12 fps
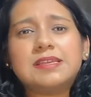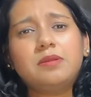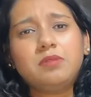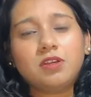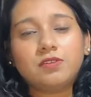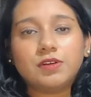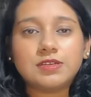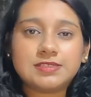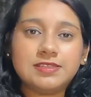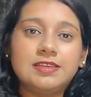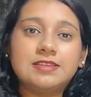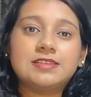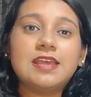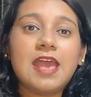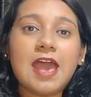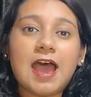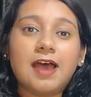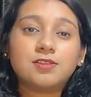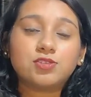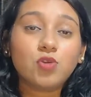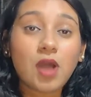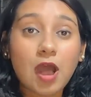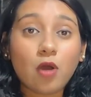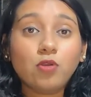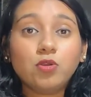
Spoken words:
some nervousness as to how